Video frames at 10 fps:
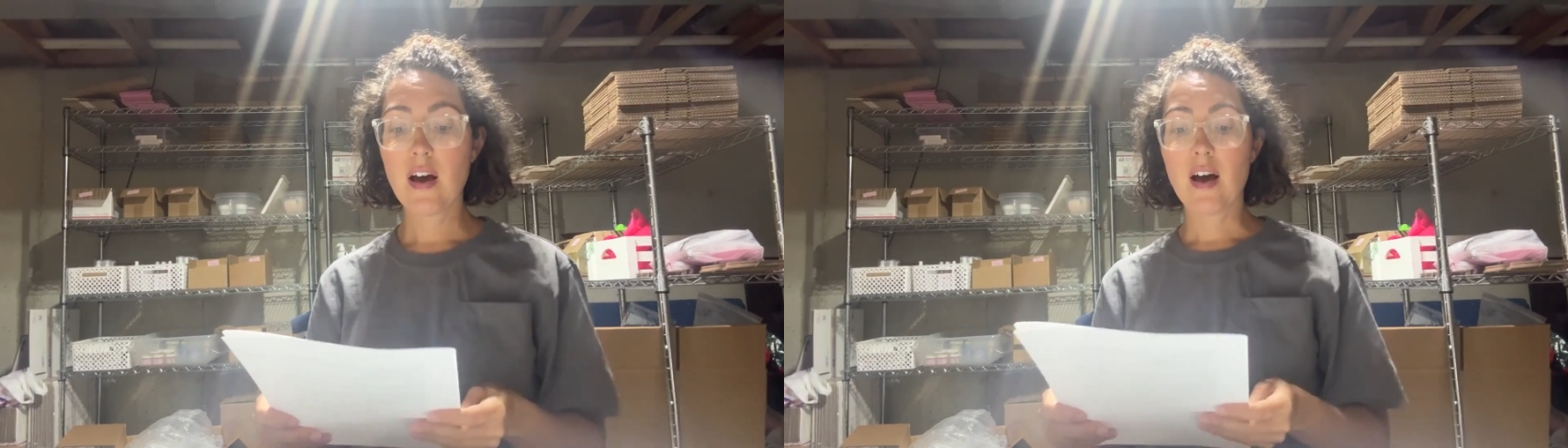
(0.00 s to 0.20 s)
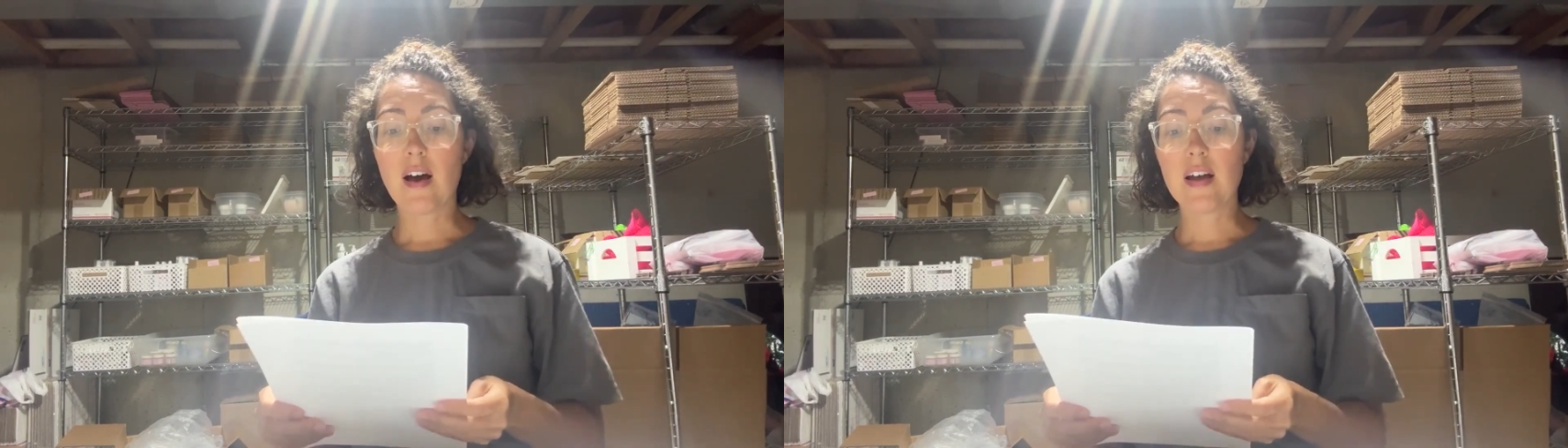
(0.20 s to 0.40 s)

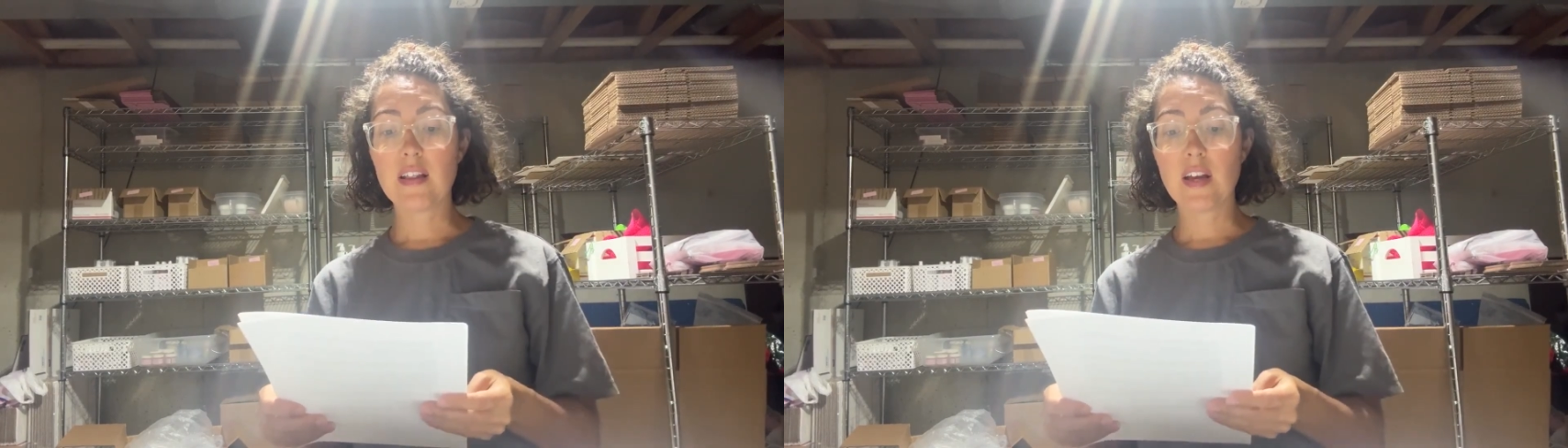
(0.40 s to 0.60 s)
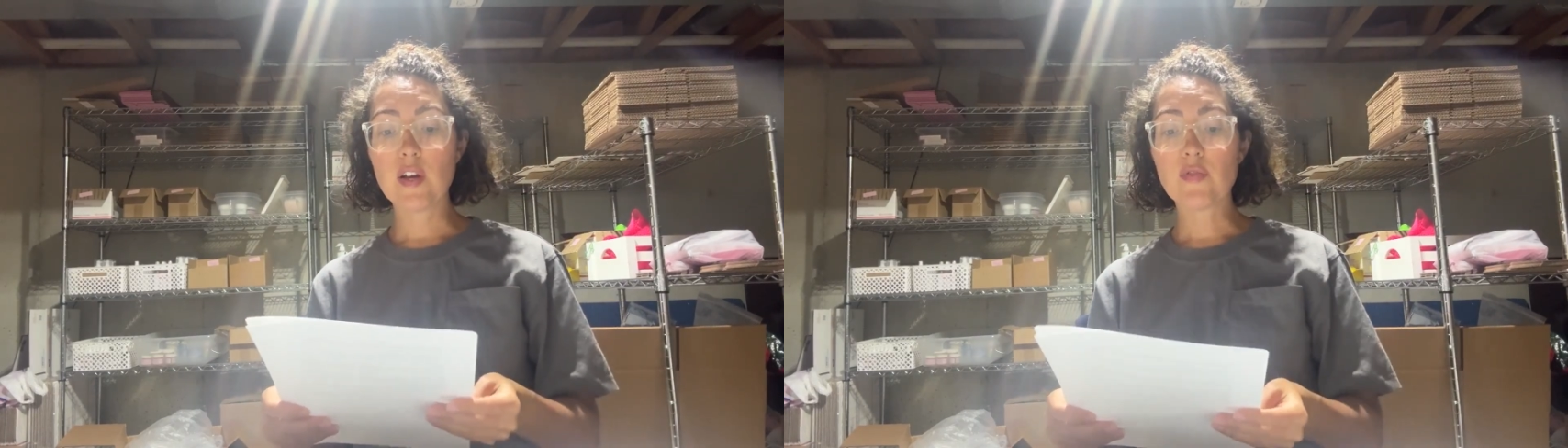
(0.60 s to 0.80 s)

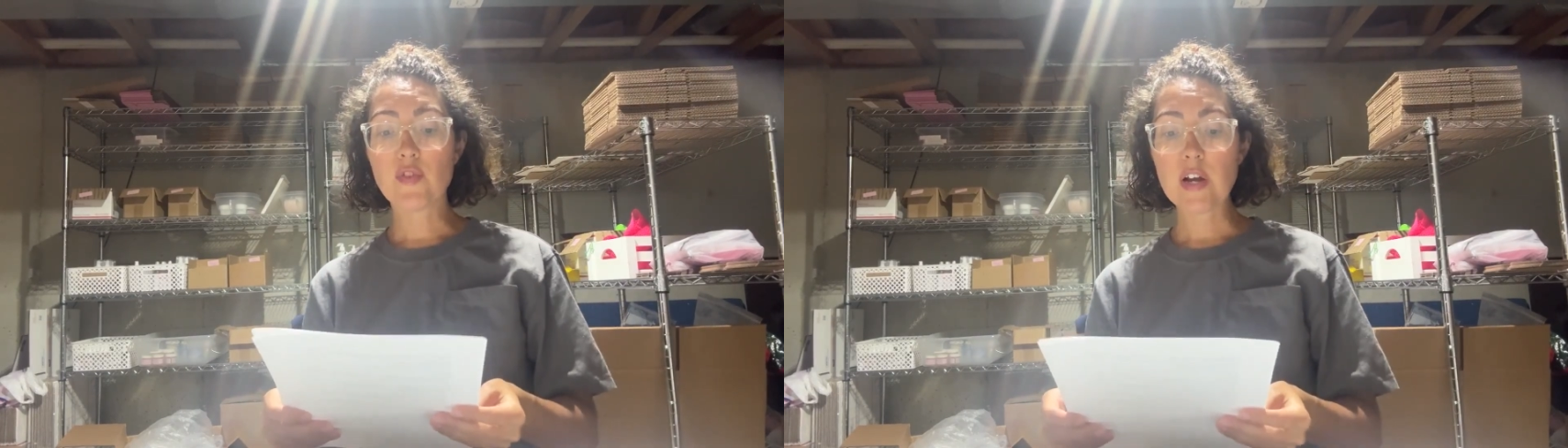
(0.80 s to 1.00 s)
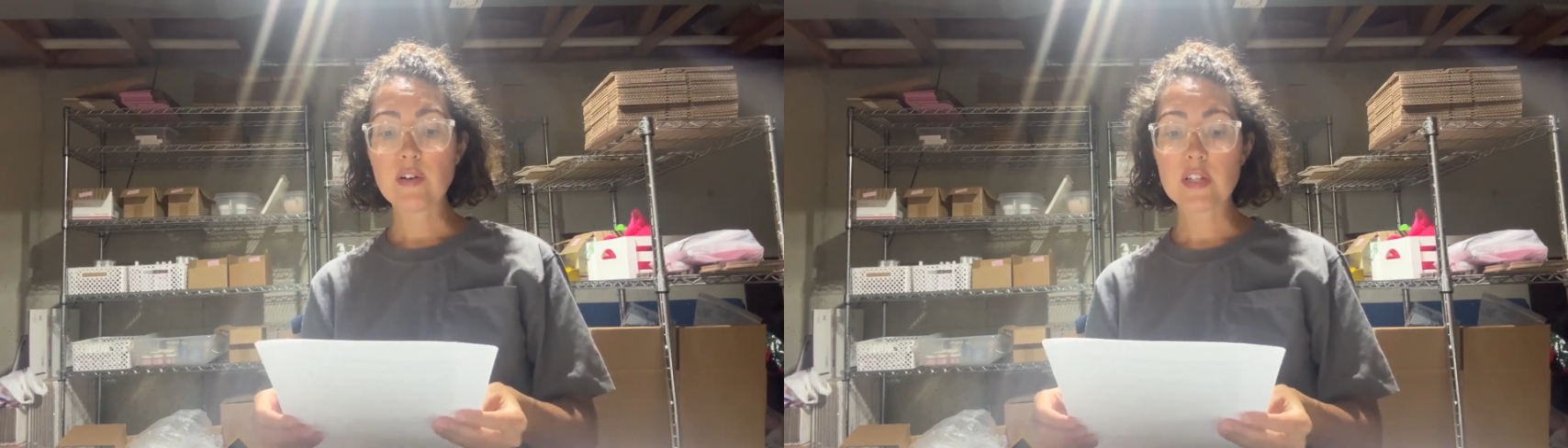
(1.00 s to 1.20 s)
And then your
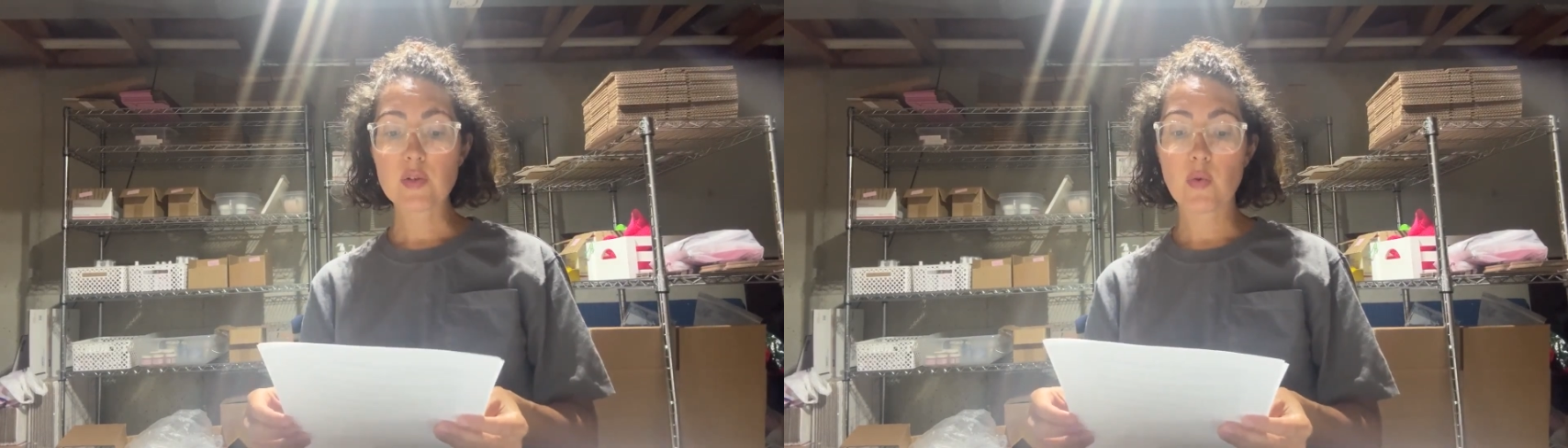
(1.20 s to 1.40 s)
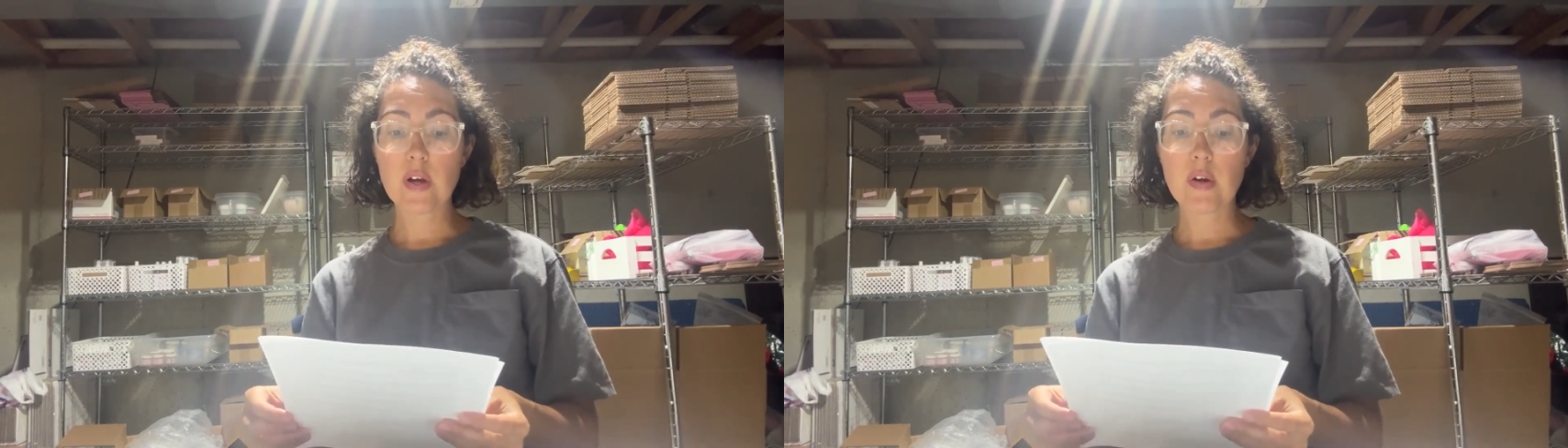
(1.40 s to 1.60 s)
fragrance
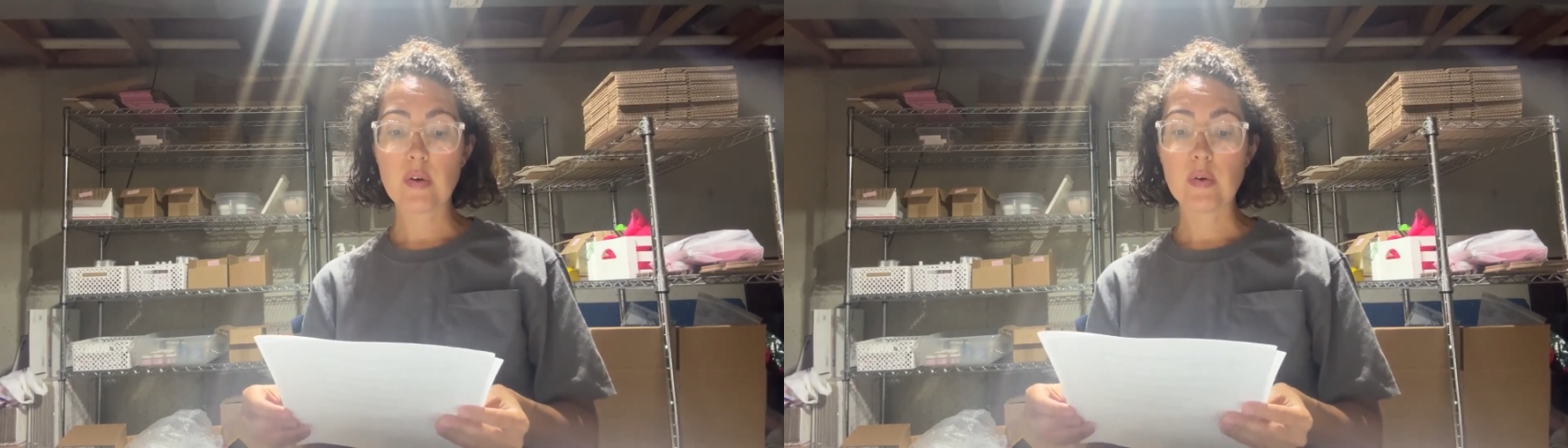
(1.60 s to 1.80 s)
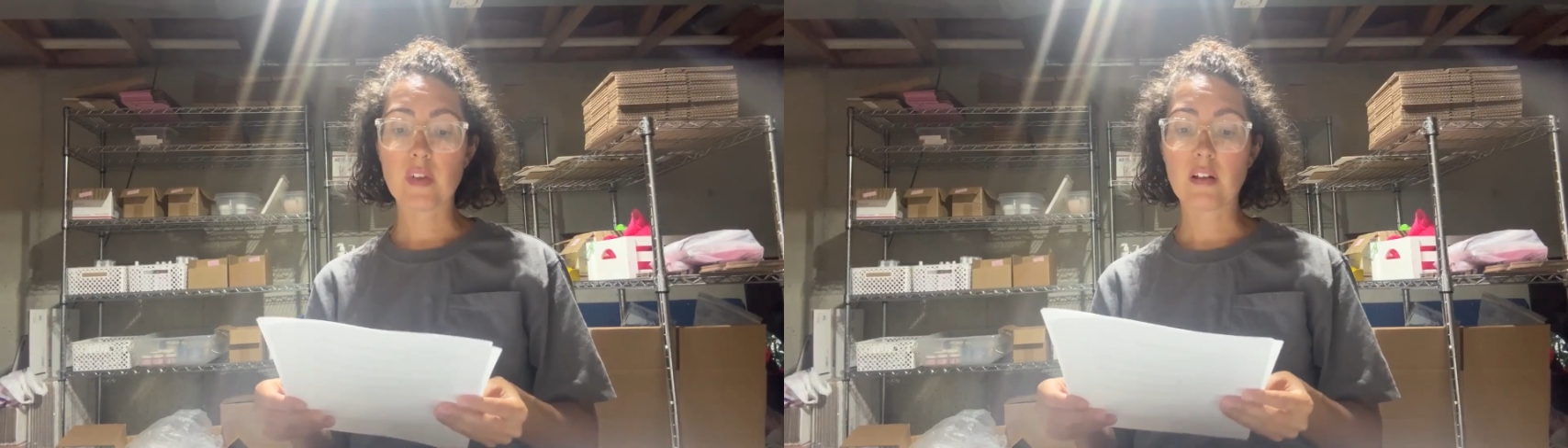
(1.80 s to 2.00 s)

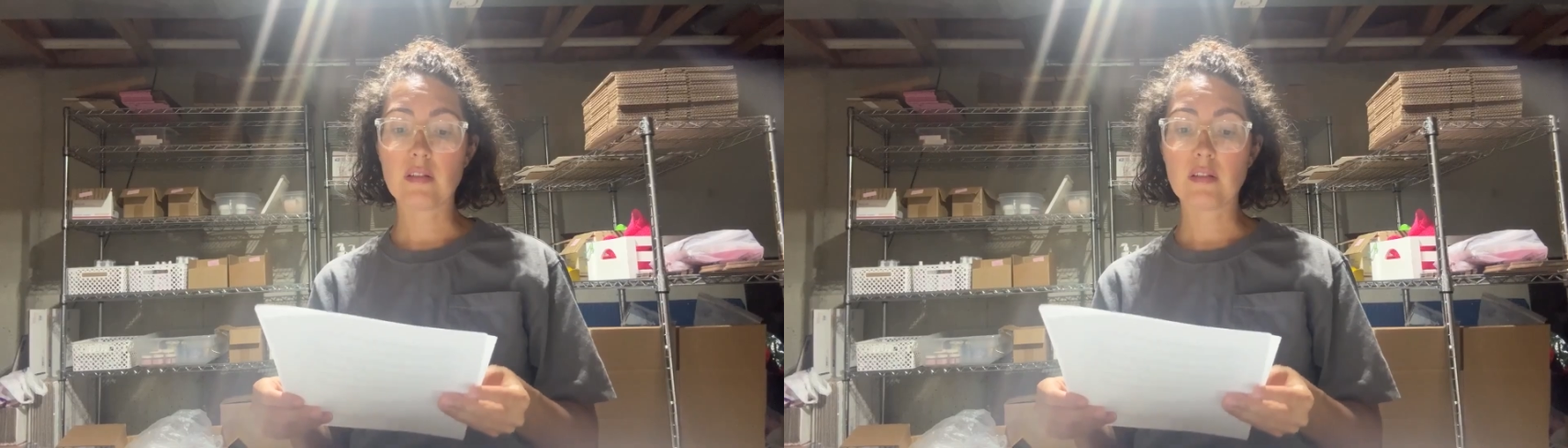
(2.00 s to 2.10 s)
oil,